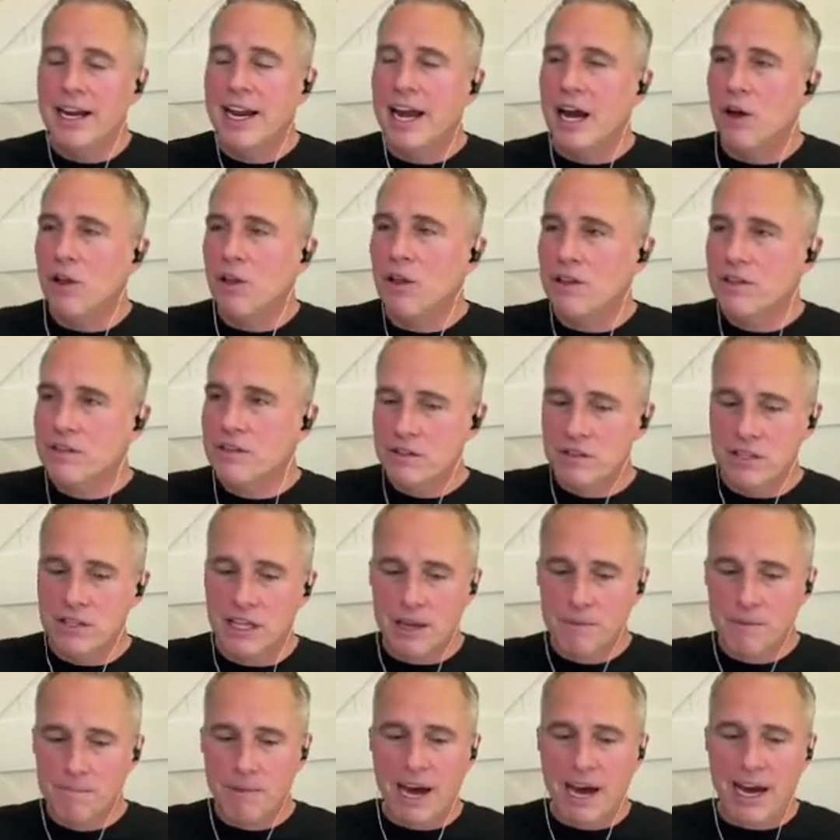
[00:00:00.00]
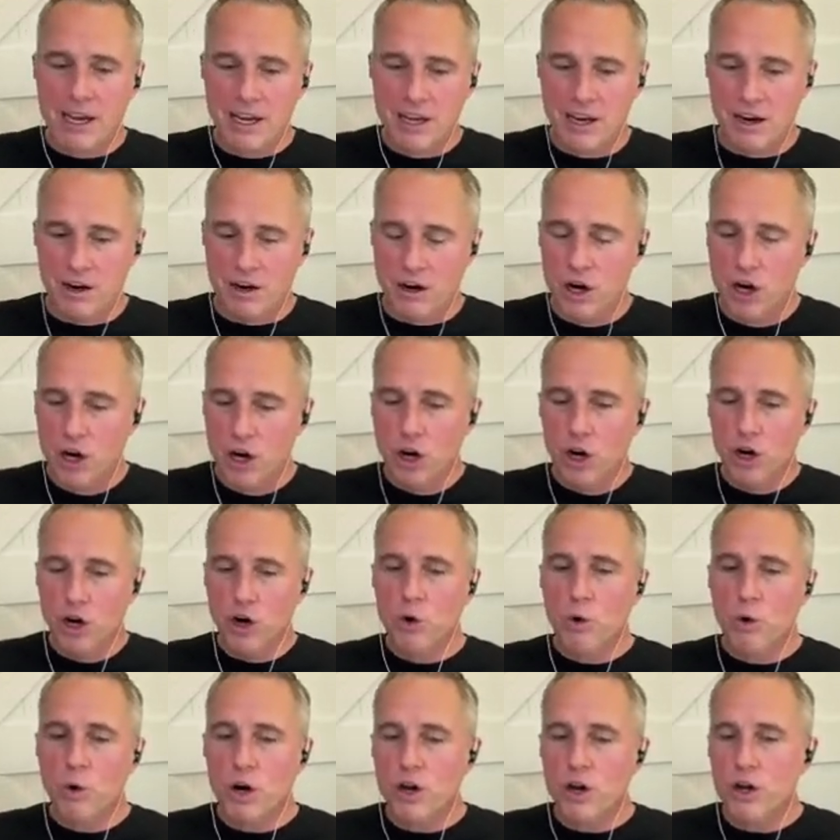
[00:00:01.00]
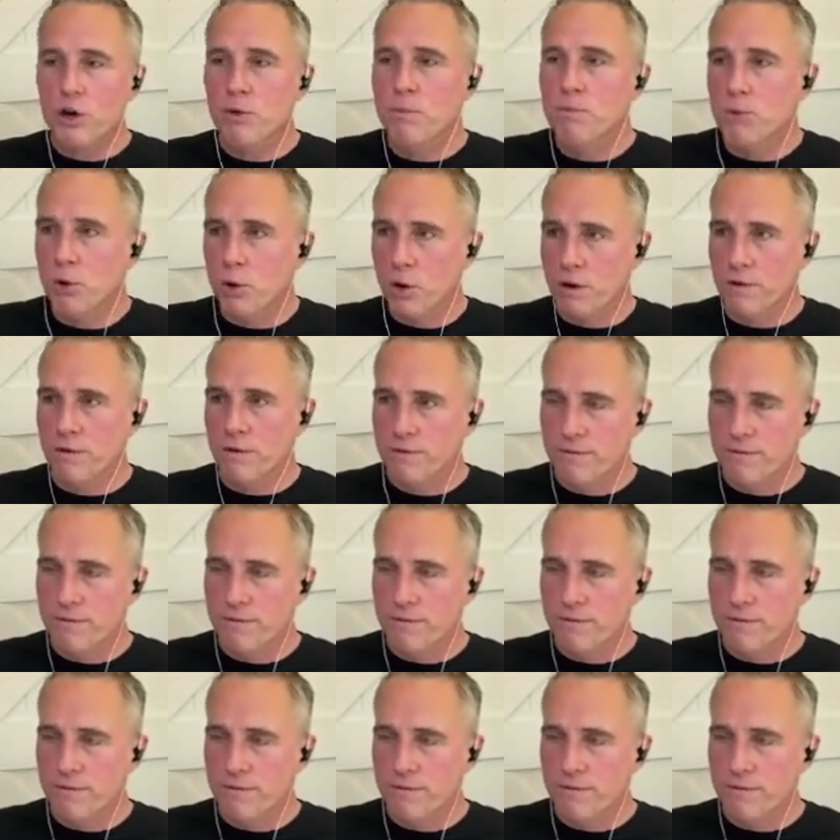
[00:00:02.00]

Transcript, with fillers: Now let's think back here. Who are you more